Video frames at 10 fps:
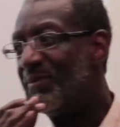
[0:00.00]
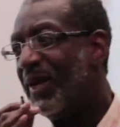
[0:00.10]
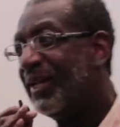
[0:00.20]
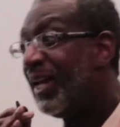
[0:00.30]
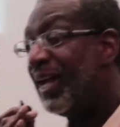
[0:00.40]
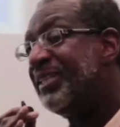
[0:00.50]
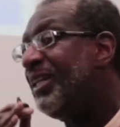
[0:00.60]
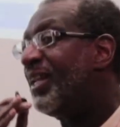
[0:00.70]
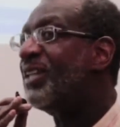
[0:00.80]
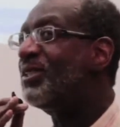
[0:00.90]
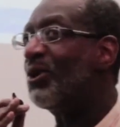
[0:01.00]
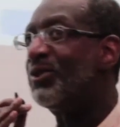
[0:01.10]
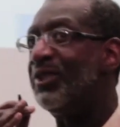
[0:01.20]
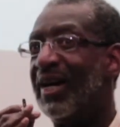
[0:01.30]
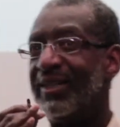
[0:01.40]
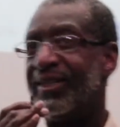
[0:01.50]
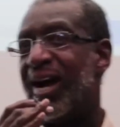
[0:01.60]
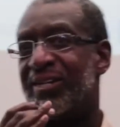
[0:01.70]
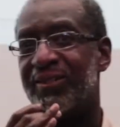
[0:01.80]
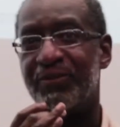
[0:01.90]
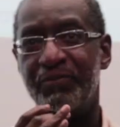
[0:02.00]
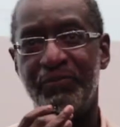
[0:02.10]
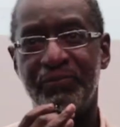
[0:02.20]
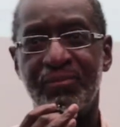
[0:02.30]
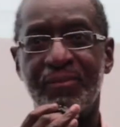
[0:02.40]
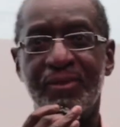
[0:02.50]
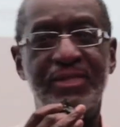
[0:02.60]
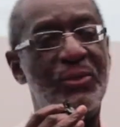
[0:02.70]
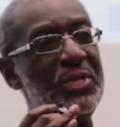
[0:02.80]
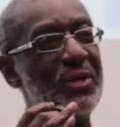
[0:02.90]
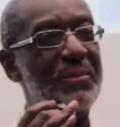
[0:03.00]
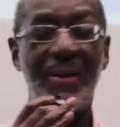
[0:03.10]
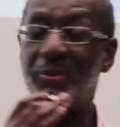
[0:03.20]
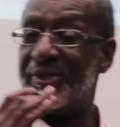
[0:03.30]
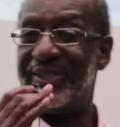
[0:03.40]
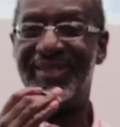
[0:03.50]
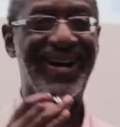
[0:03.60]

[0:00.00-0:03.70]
you, man, and she likes to go to the doctor. I said, where you going to be? I'm going to the